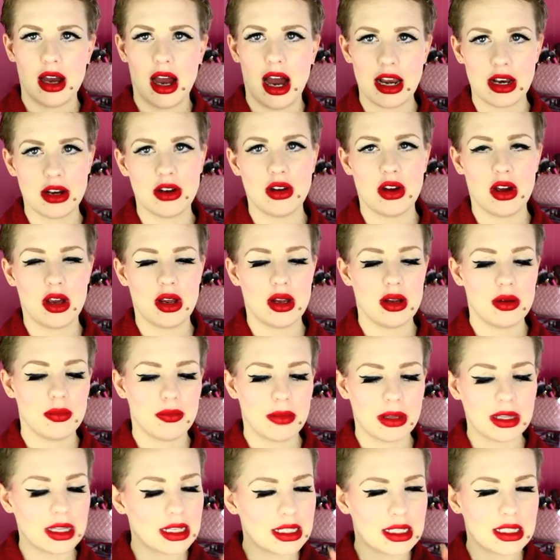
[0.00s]
I don't know,
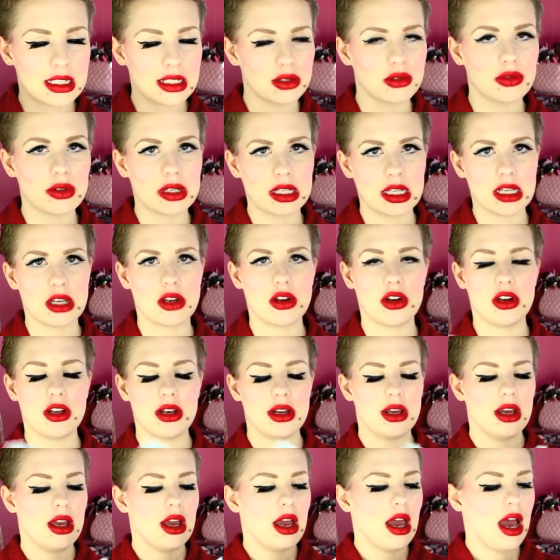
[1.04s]
but they're still really
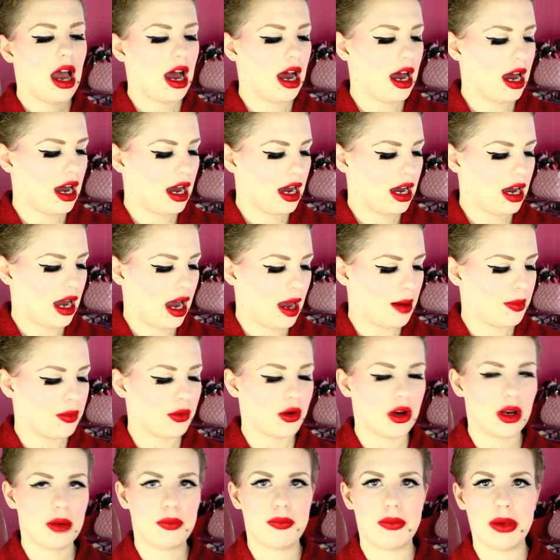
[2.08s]
good. I
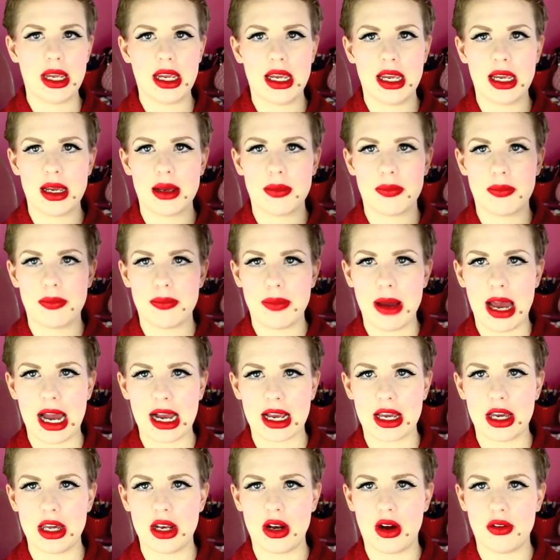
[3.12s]
bought a big
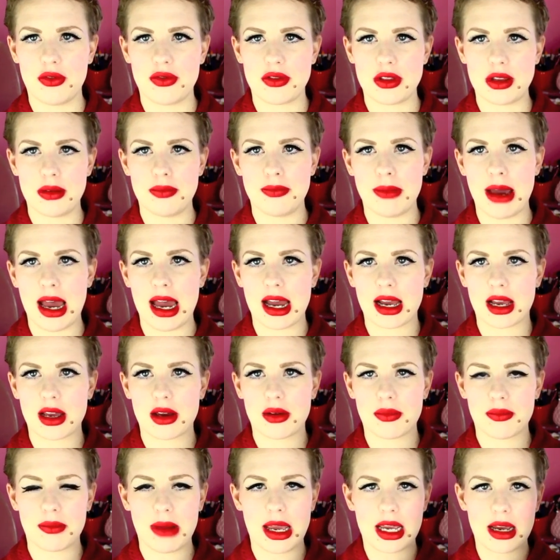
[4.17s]
packet of the
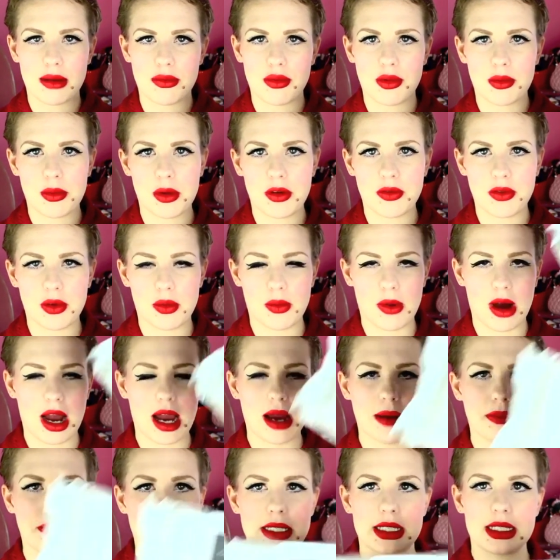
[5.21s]
MAC makeup remover
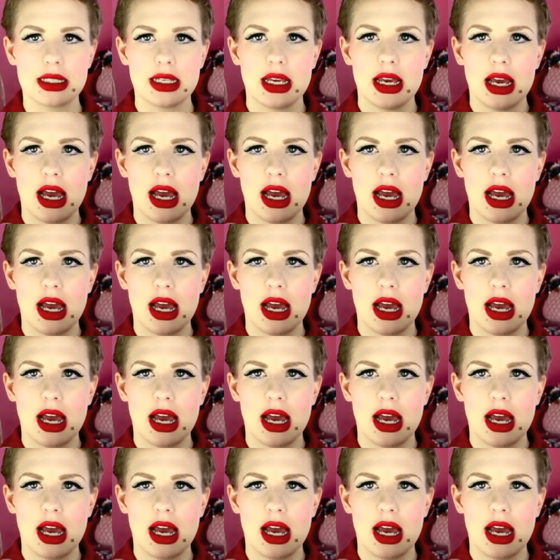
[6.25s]
wipes,